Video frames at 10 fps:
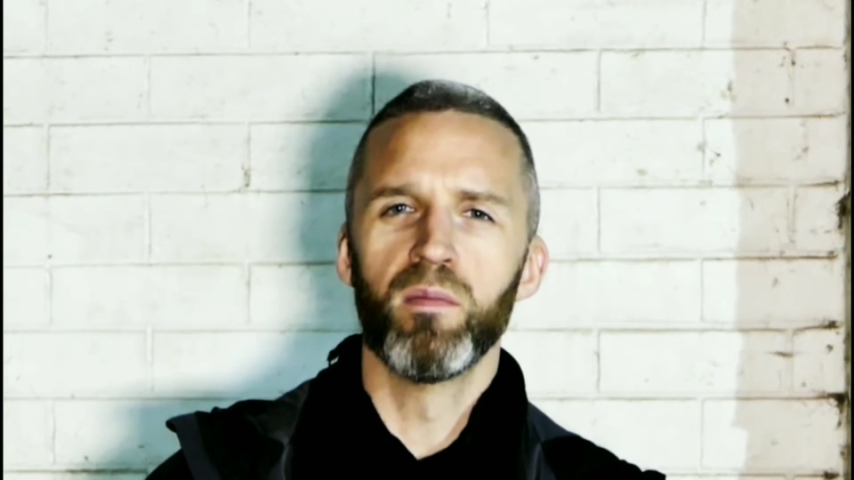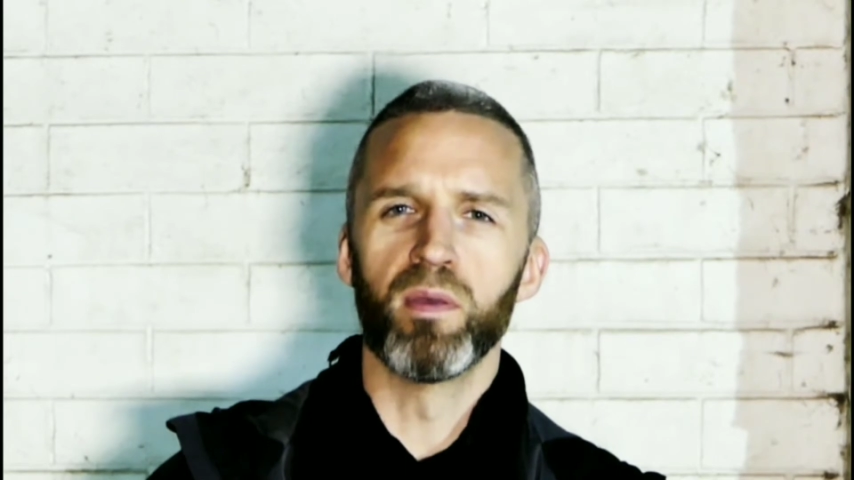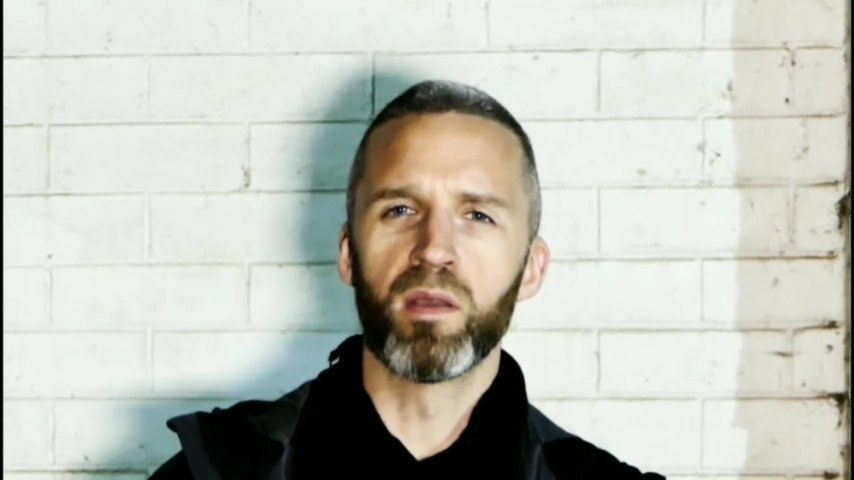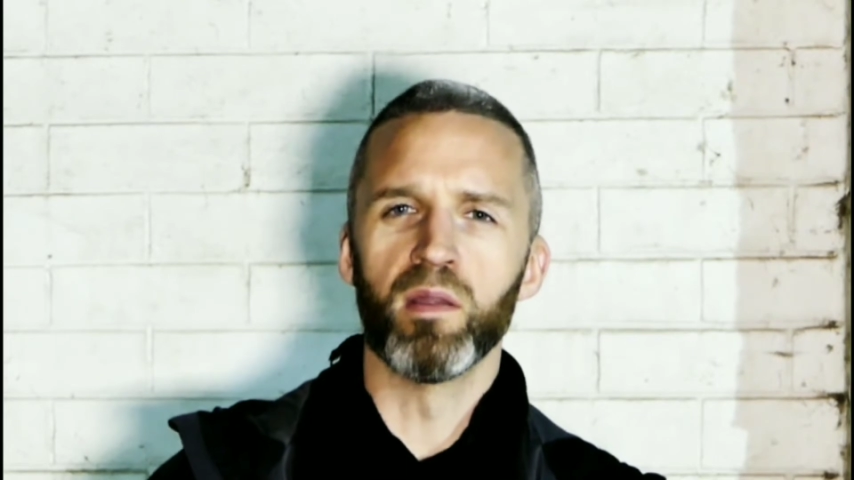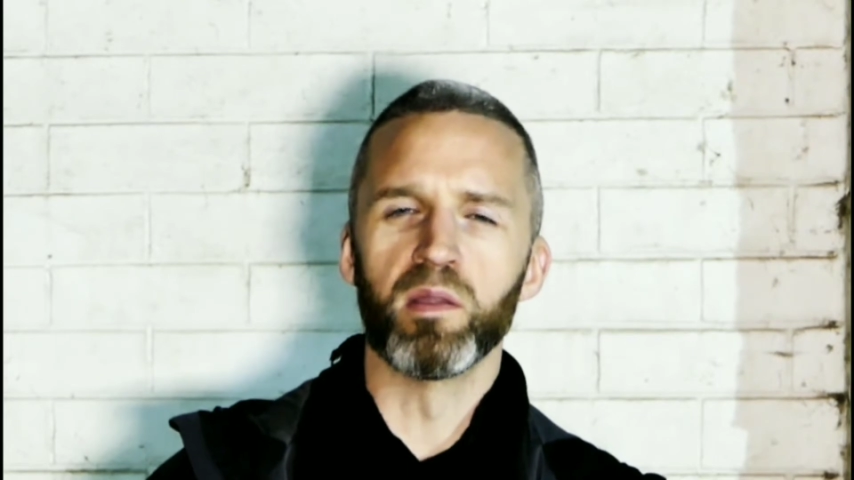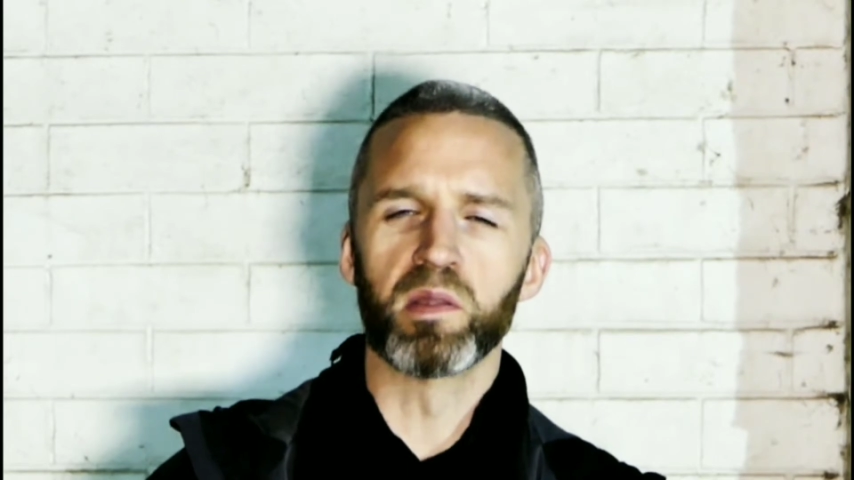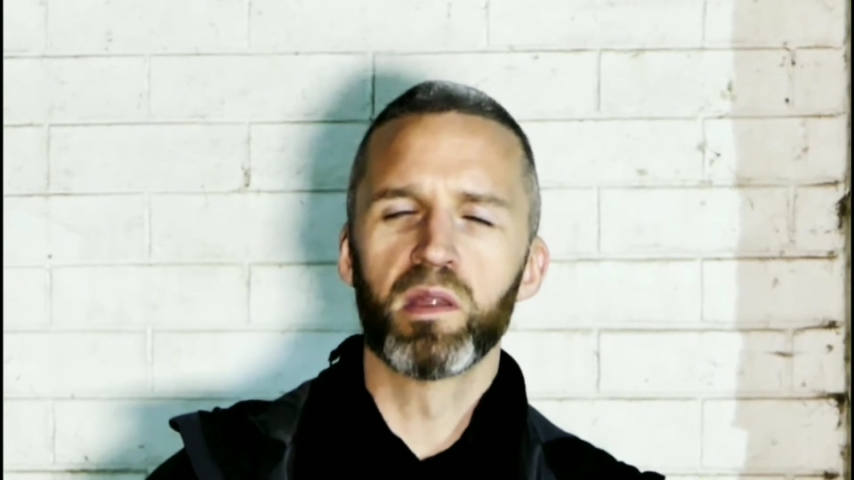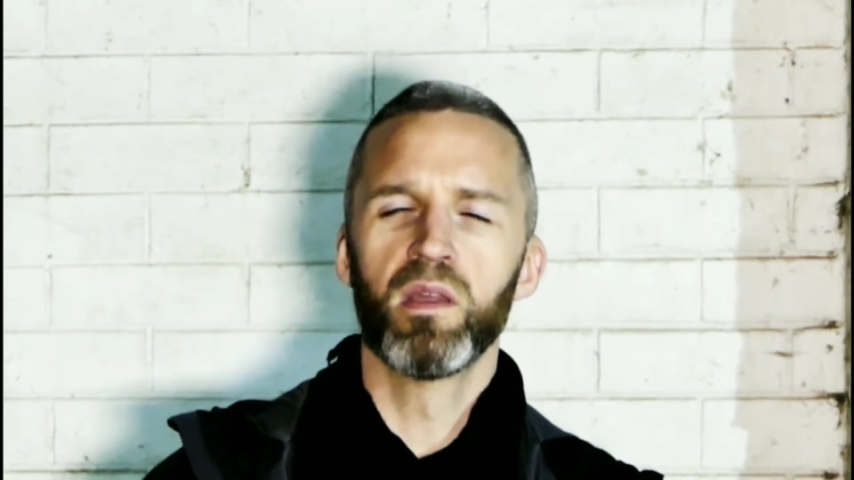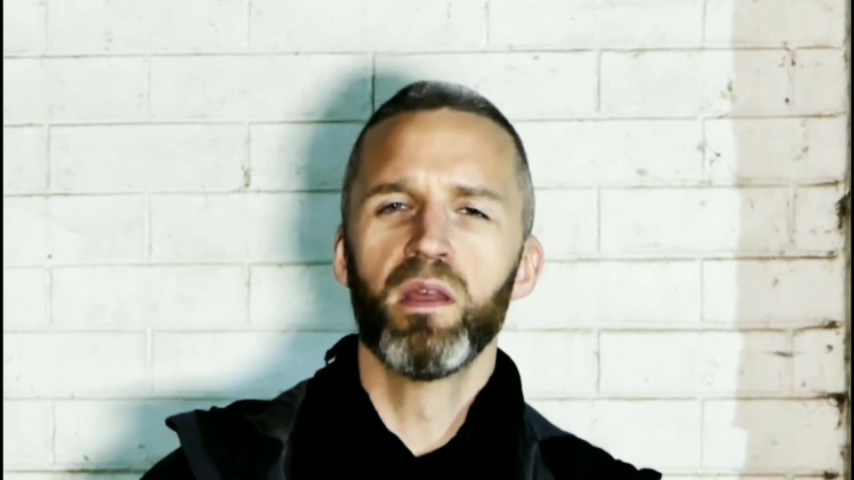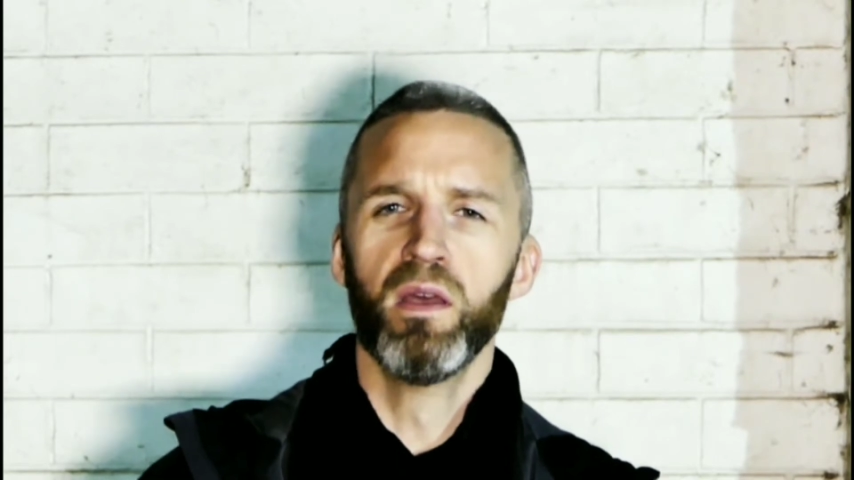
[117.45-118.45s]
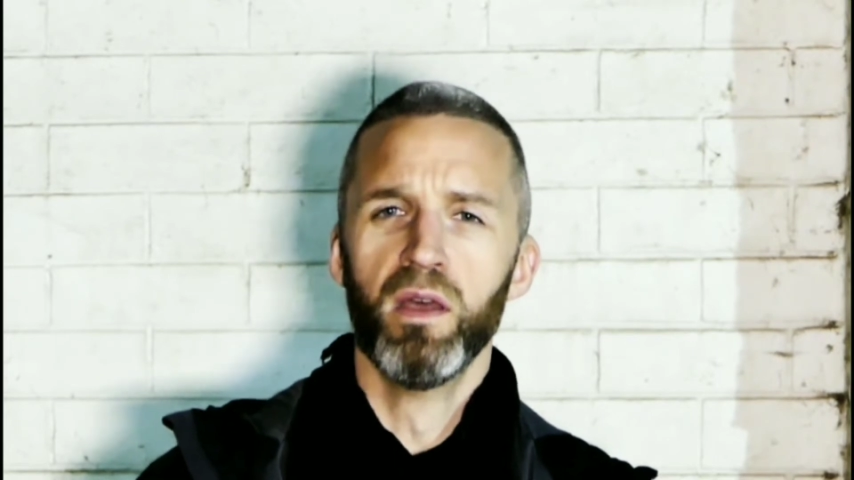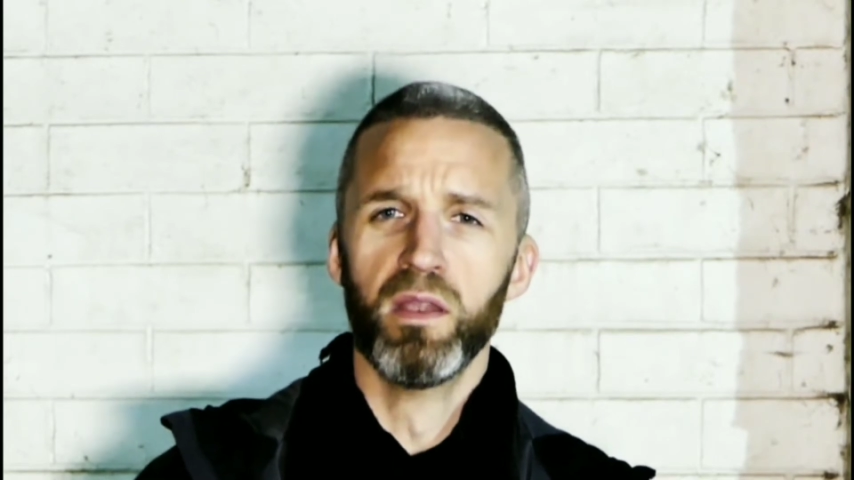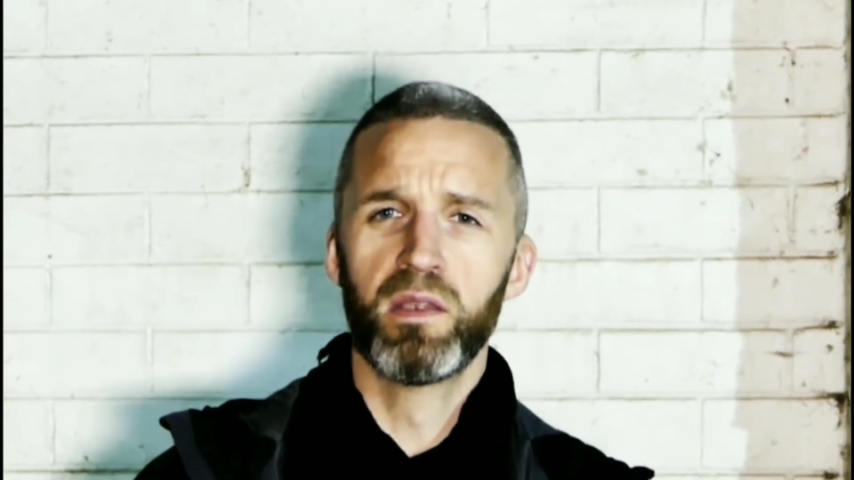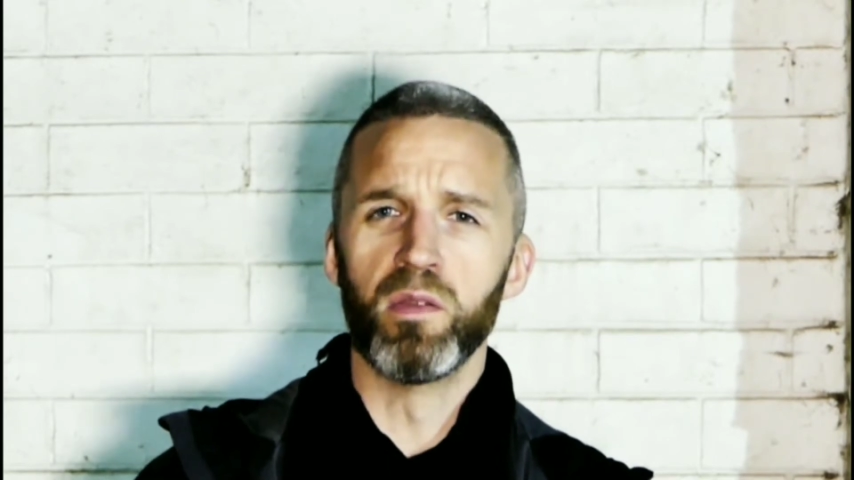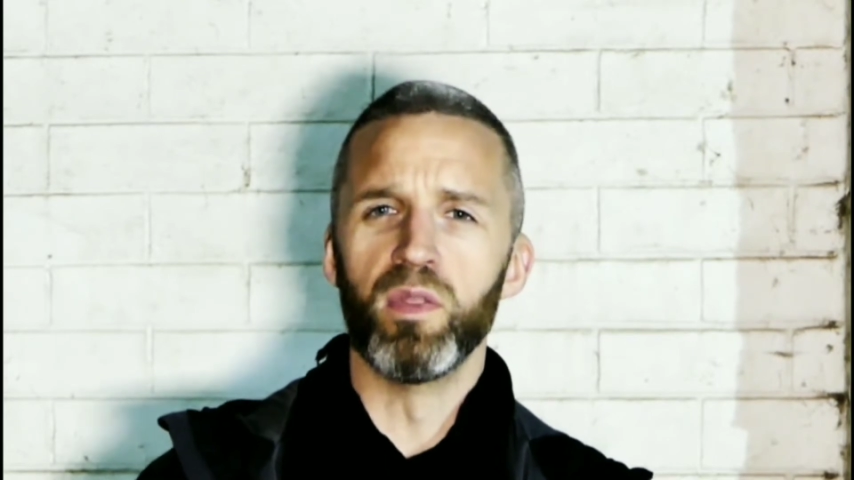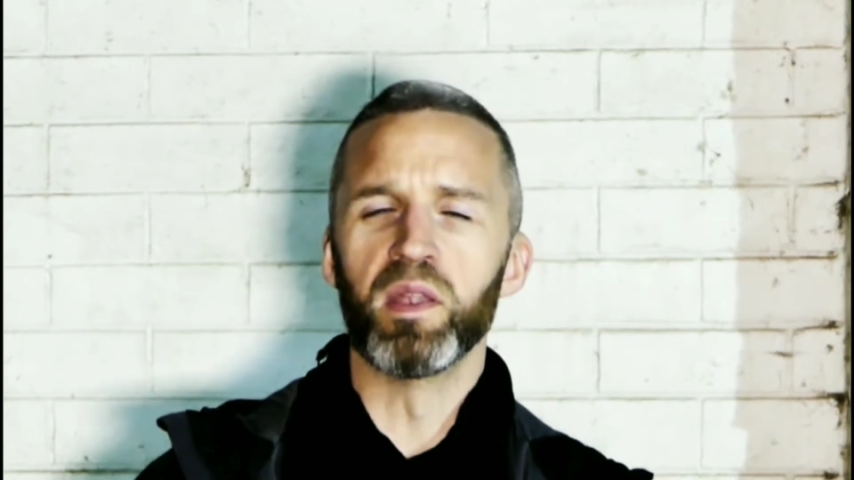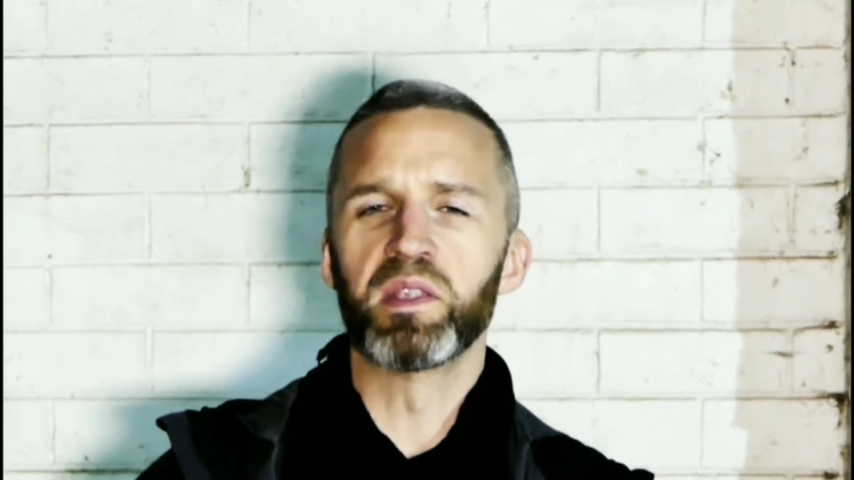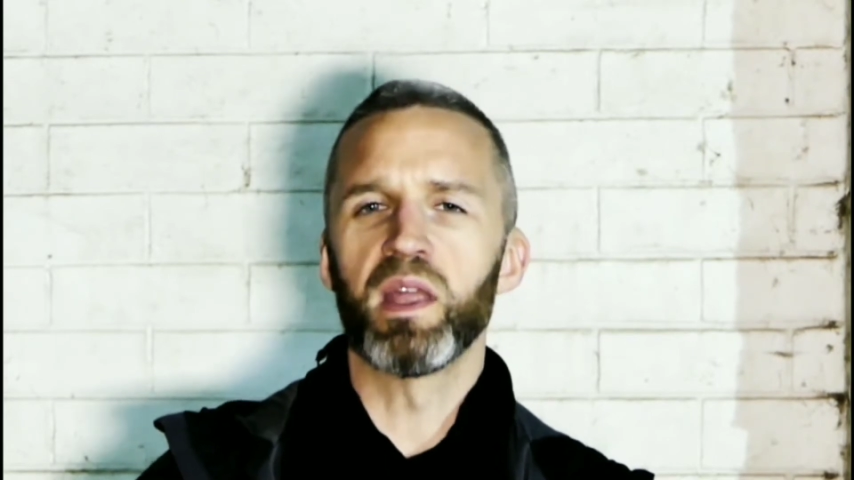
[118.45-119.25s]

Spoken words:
because to this